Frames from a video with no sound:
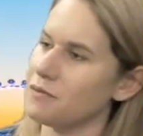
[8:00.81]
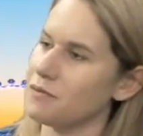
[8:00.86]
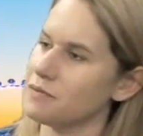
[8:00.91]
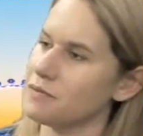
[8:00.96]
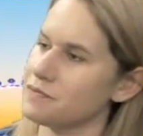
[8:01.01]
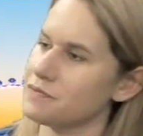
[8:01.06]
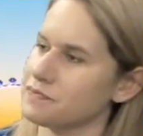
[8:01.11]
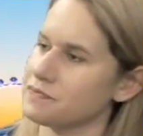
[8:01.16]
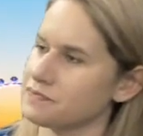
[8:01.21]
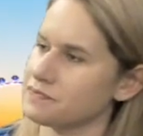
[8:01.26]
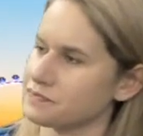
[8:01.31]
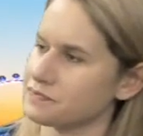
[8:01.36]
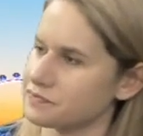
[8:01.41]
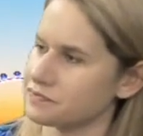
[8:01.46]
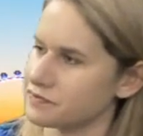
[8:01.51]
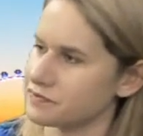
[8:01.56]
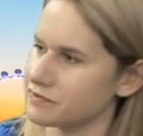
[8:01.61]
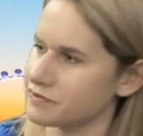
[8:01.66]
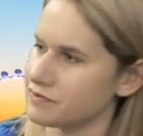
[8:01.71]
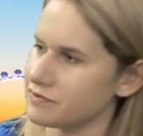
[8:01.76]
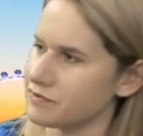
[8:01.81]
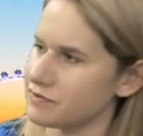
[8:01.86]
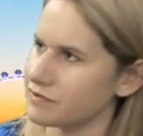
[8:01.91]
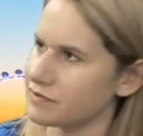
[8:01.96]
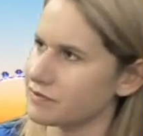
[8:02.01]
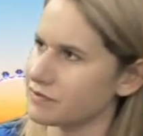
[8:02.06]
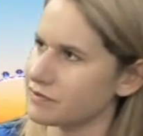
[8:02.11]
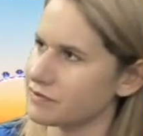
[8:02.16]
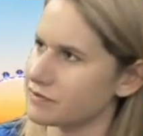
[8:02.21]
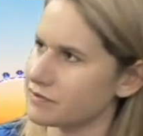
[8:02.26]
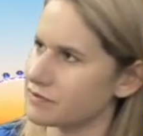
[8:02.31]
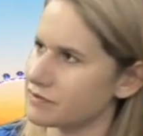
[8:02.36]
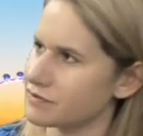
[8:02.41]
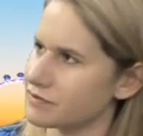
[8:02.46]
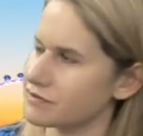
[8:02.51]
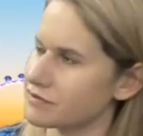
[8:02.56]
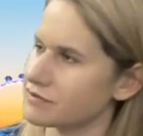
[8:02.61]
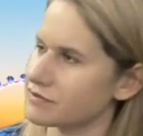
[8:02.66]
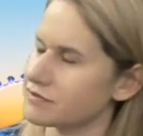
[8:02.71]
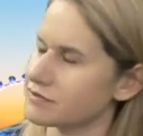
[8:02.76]

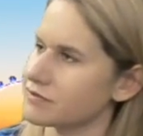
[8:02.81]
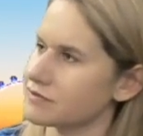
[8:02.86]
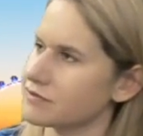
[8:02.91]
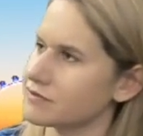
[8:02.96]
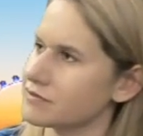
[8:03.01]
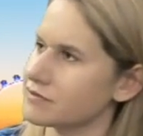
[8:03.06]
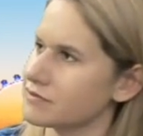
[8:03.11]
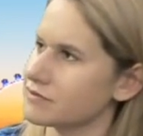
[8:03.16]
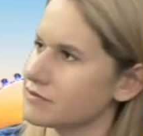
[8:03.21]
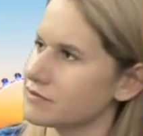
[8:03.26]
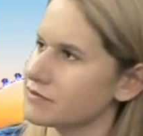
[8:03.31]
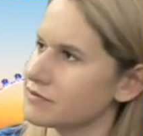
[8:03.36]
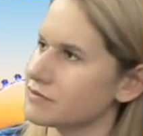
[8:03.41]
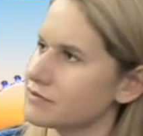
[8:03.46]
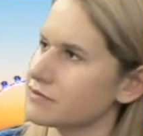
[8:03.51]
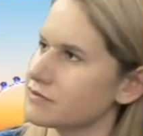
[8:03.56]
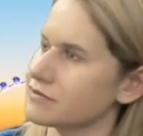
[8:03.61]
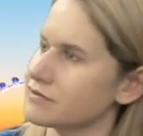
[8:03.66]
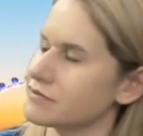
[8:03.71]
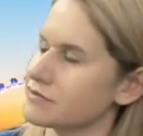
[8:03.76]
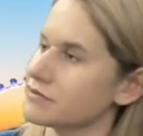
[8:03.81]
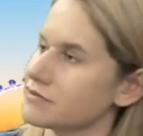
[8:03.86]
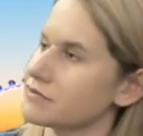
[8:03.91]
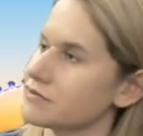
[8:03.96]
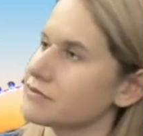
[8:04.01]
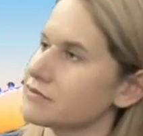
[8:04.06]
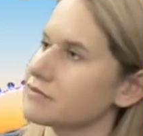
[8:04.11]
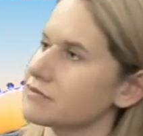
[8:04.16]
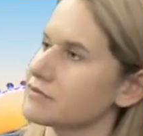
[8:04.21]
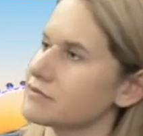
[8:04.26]
[no speech]